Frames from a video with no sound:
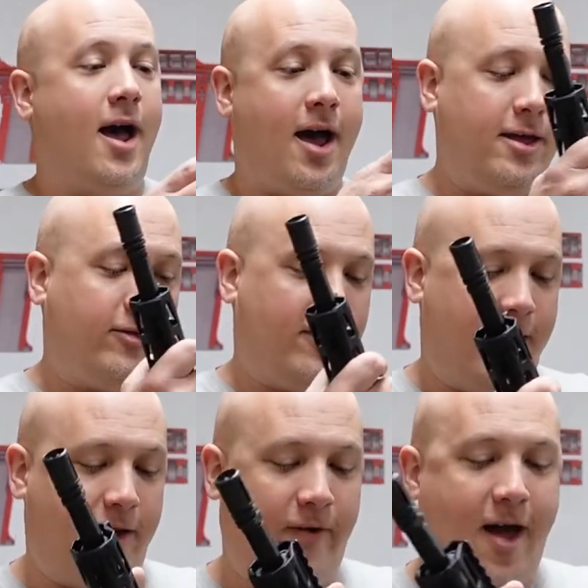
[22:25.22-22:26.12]
I
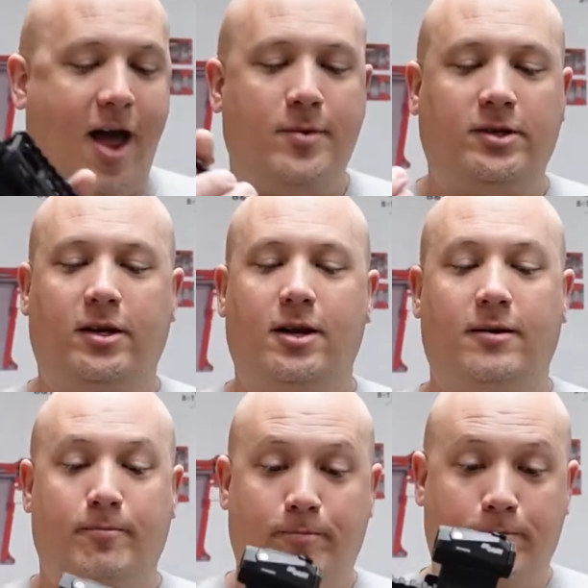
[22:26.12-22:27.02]
think if I was going
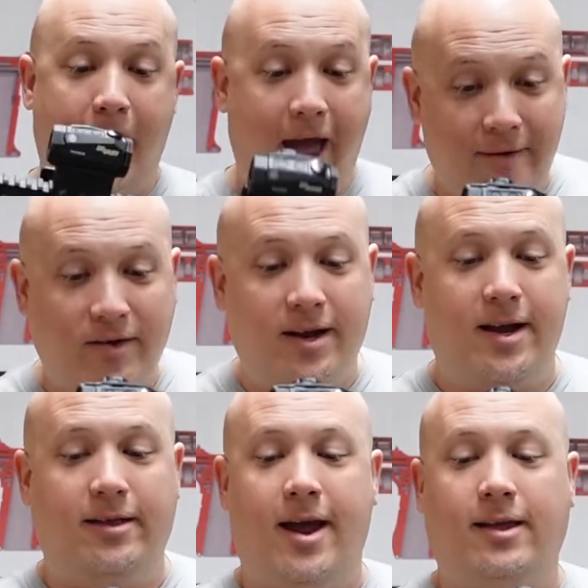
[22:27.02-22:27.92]
to have a
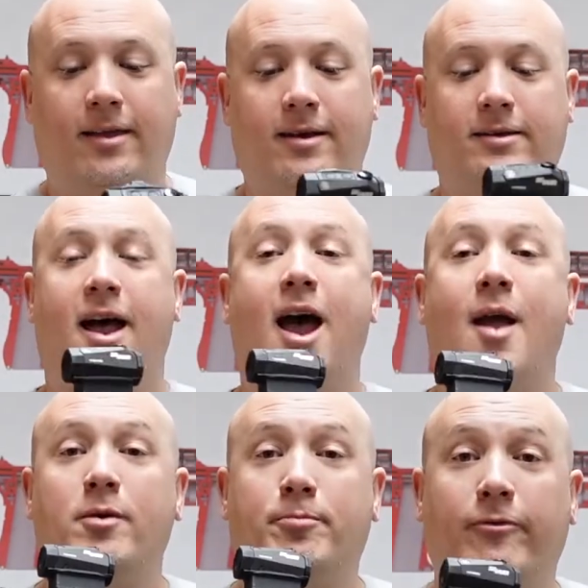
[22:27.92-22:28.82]
gun like this,
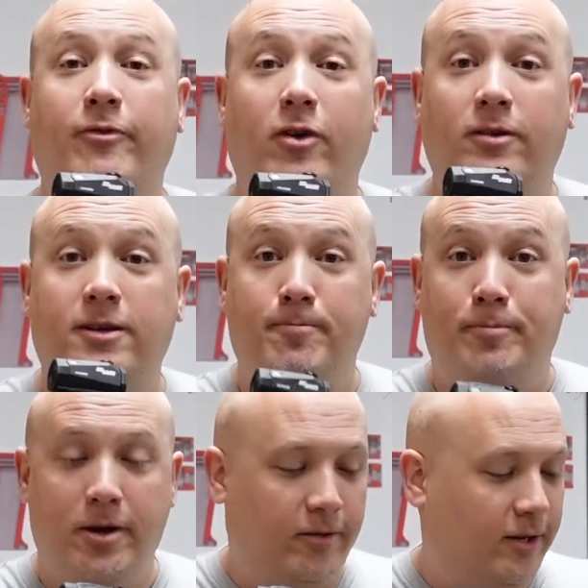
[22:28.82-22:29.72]
I would prefer to
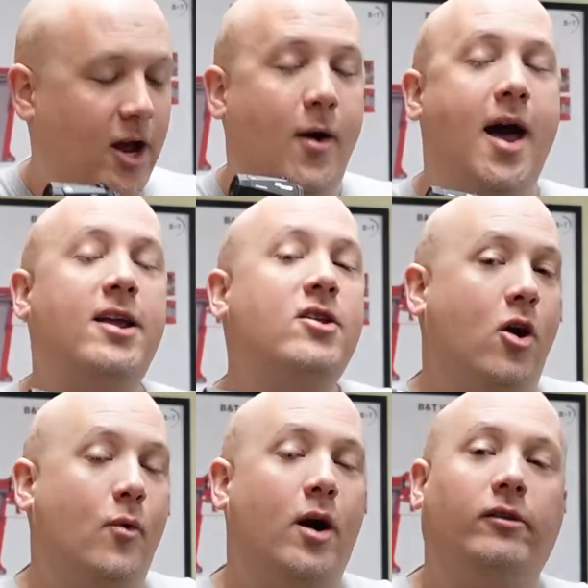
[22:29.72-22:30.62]
build it. Now, I
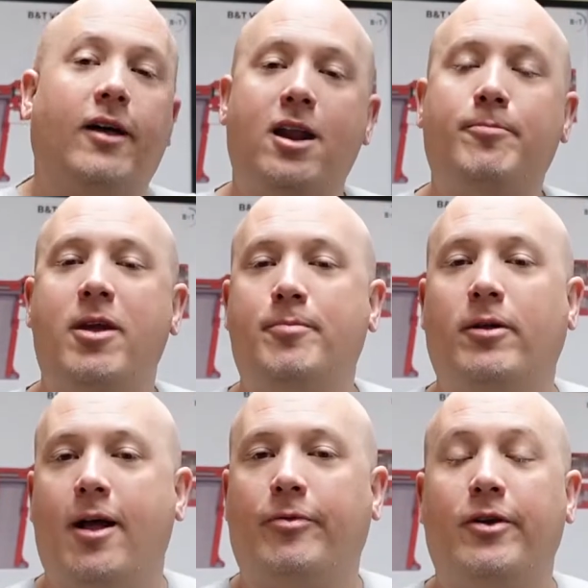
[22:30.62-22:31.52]
know a lot of
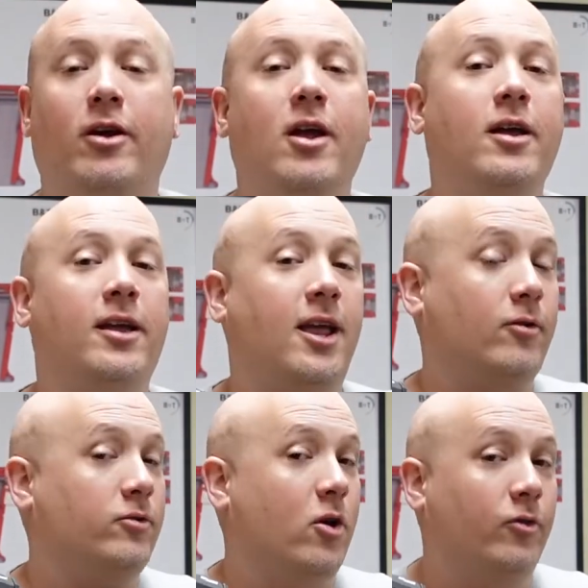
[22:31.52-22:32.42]
people out there
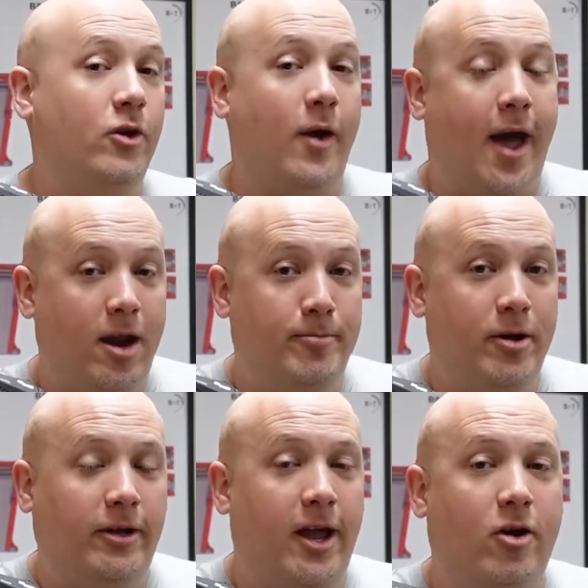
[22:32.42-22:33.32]
either don't know how to
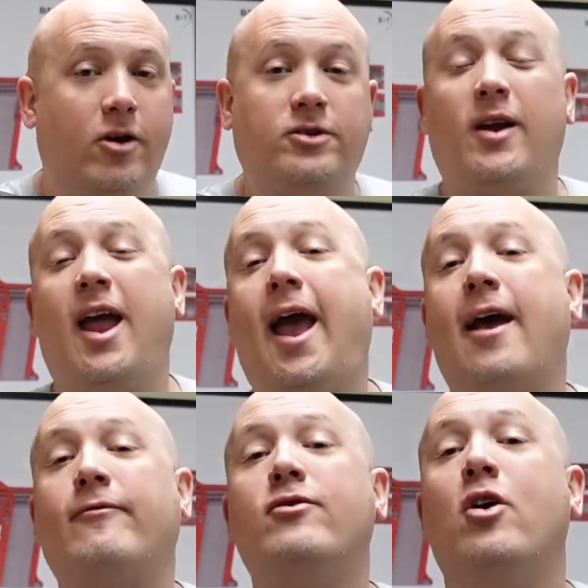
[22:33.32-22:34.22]
build ARs or
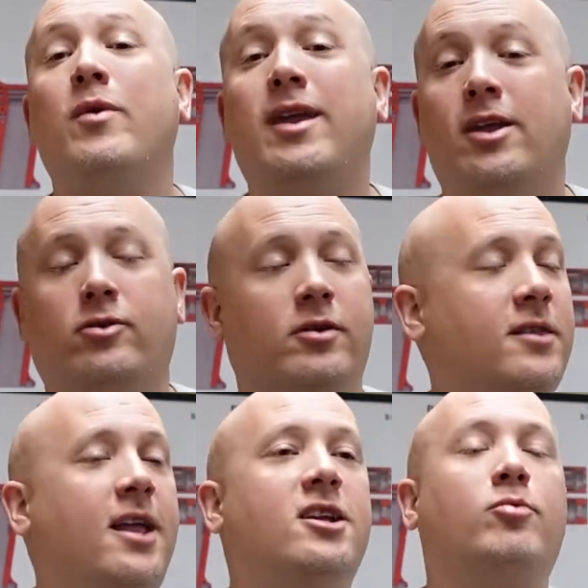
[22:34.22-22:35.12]
have no
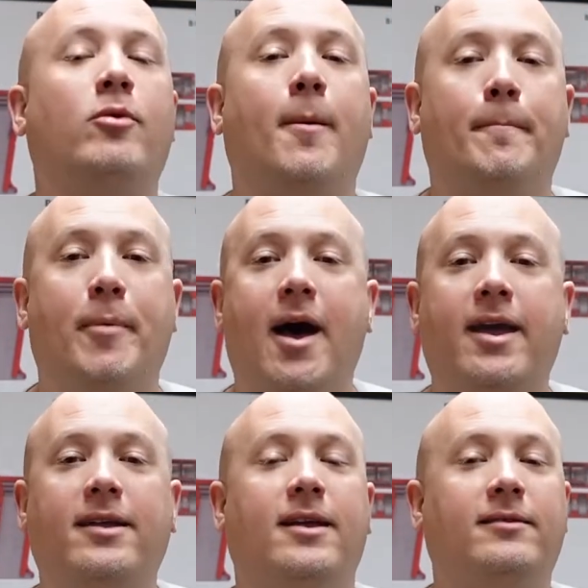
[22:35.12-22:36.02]
interest. They just want to buy
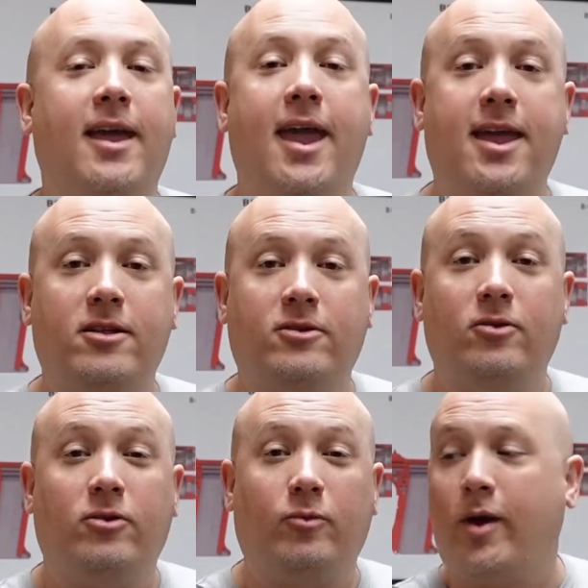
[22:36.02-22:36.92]
it and take it
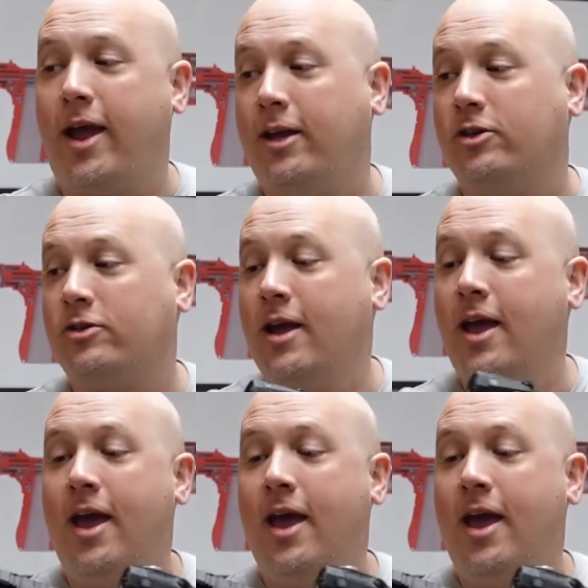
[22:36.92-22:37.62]
to the range.